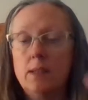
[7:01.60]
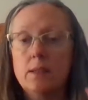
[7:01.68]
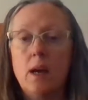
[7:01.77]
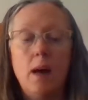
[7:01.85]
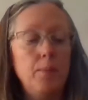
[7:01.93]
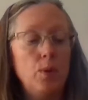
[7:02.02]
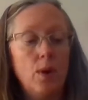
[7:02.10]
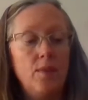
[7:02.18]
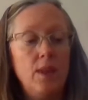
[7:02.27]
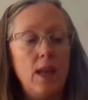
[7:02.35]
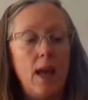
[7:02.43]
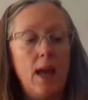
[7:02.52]
on top, you
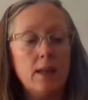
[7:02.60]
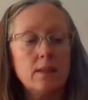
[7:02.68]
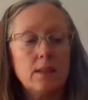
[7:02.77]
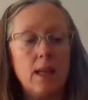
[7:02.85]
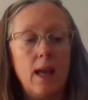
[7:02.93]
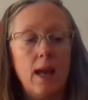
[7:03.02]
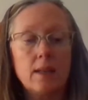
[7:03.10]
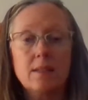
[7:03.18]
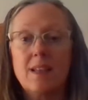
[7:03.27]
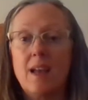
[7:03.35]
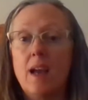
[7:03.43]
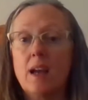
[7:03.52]
have the
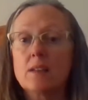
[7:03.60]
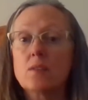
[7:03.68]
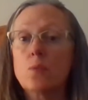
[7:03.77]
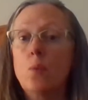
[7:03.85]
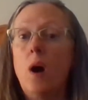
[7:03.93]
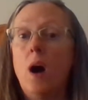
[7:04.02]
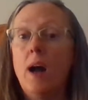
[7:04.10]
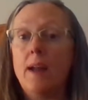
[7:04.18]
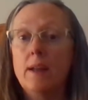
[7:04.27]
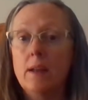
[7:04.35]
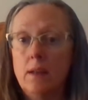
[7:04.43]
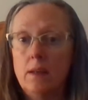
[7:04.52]

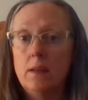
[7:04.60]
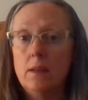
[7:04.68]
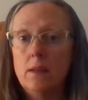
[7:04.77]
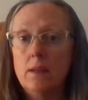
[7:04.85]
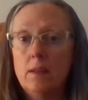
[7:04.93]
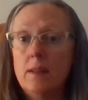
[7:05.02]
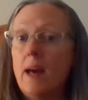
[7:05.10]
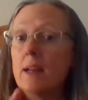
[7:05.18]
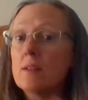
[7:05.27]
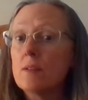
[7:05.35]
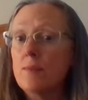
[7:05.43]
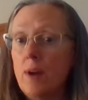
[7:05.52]
XXXY.
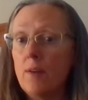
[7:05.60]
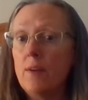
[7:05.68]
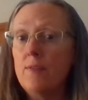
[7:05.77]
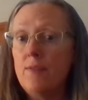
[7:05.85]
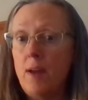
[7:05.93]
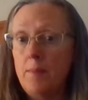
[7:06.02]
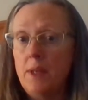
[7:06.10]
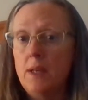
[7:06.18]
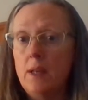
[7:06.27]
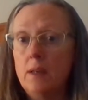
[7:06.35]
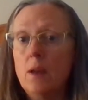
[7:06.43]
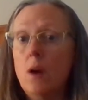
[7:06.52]
That is a very
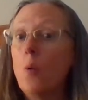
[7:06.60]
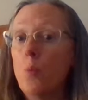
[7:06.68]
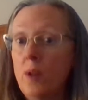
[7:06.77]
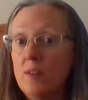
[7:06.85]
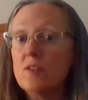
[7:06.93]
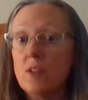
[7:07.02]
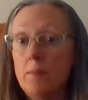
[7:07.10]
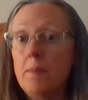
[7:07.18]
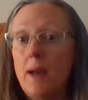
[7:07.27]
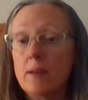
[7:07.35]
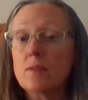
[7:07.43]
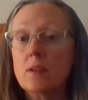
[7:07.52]
feminine, with
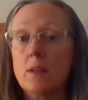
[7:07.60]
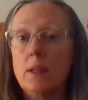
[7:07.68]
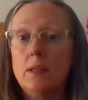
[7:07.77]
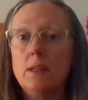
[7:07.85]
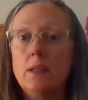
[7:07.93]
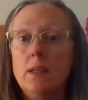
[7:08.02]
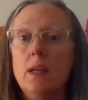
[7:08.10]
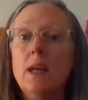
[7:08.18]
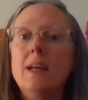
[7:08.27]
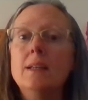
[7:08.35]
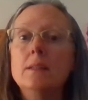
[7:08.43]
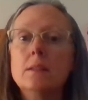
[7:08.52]
some masculinity,
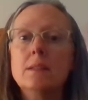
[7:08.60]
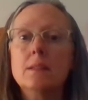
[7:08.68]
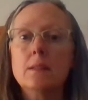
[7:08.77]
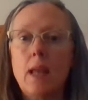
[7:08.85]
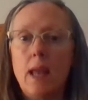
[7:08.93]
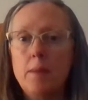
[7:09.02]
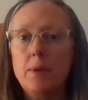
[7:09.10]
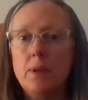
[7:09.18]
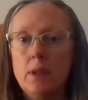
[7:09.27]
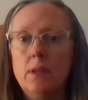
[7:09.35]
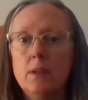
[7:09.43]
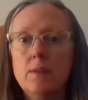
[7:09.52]

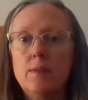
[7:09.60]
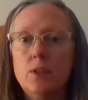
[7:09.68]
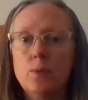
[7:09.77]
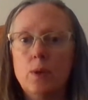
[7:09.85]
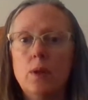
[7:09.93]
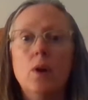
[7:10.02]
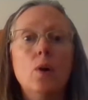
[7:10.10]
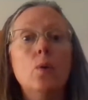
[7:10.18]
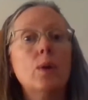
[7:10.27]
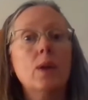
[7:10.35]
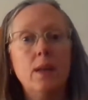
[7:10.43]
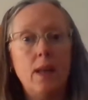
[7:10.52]
stable individual
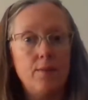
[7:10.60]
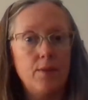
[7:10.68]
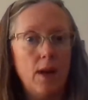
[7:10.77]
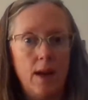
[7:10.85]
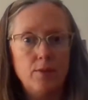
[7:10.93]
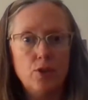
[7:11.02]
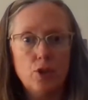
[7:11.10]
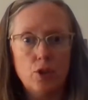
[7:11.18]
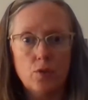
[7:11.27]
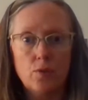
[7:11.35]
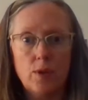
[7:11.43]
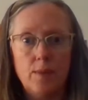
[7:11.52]
who can never have
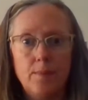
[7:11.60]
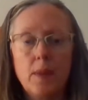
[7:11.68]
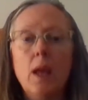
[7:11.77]
children.